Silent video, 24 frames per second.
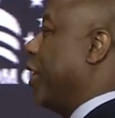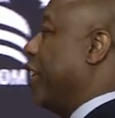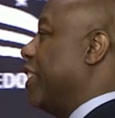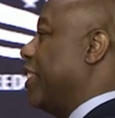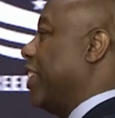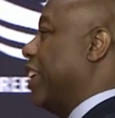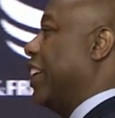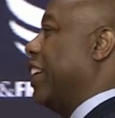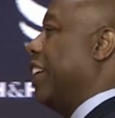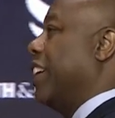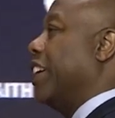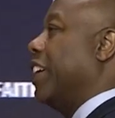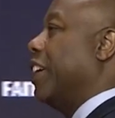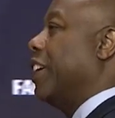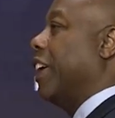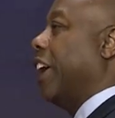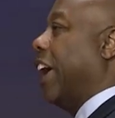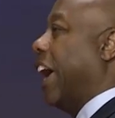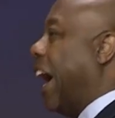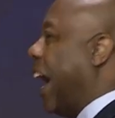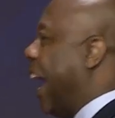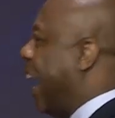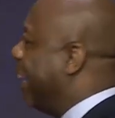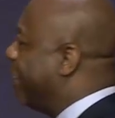to
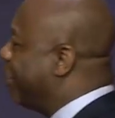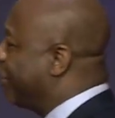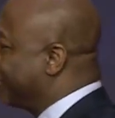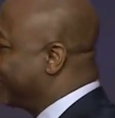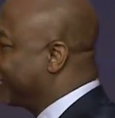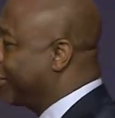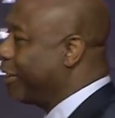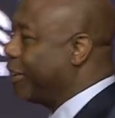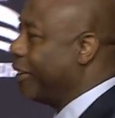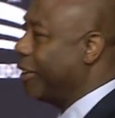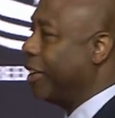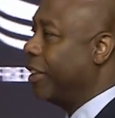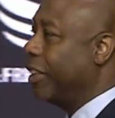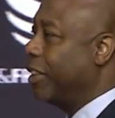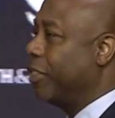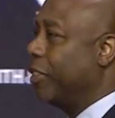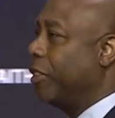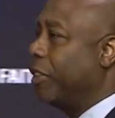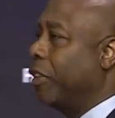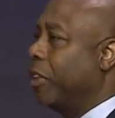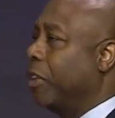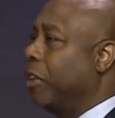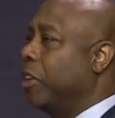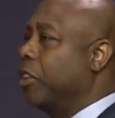ask
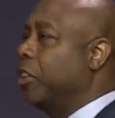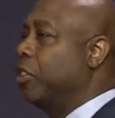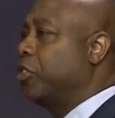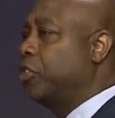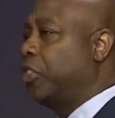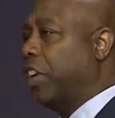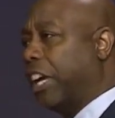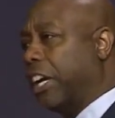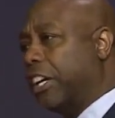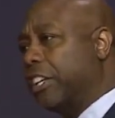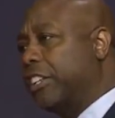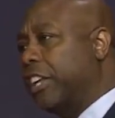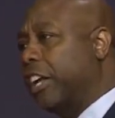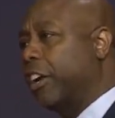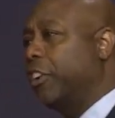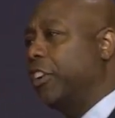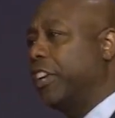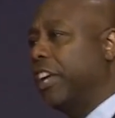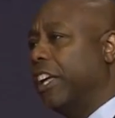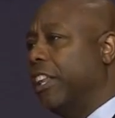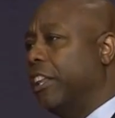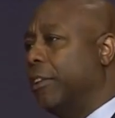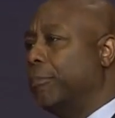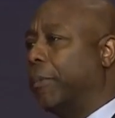Secretary
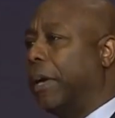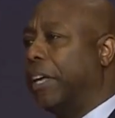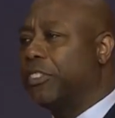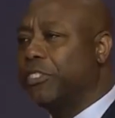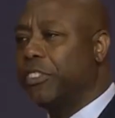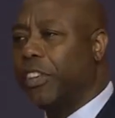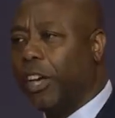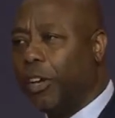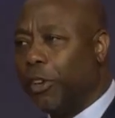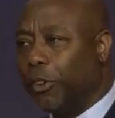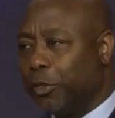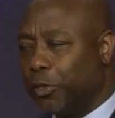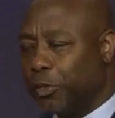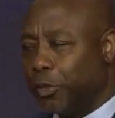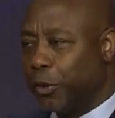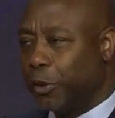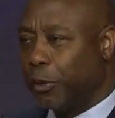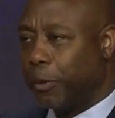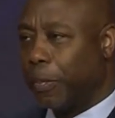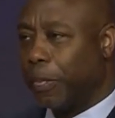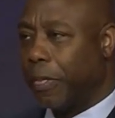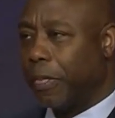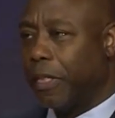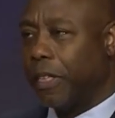Yellen myself,
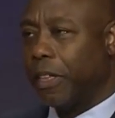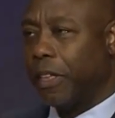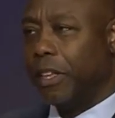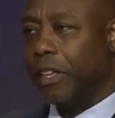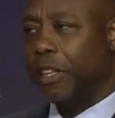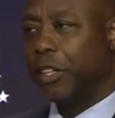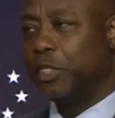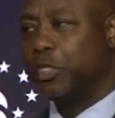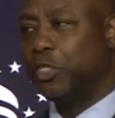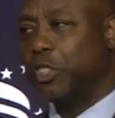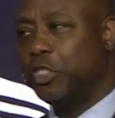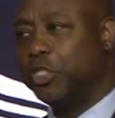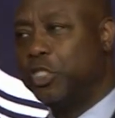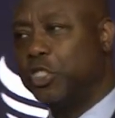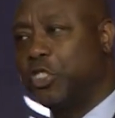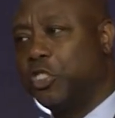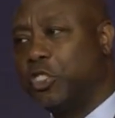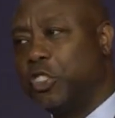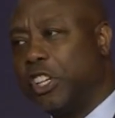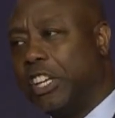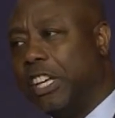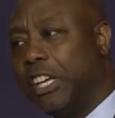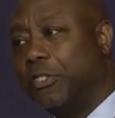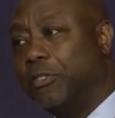just to
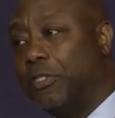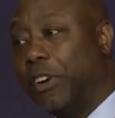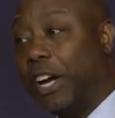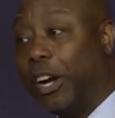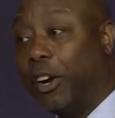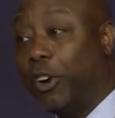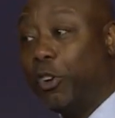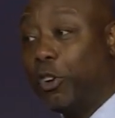see if I heard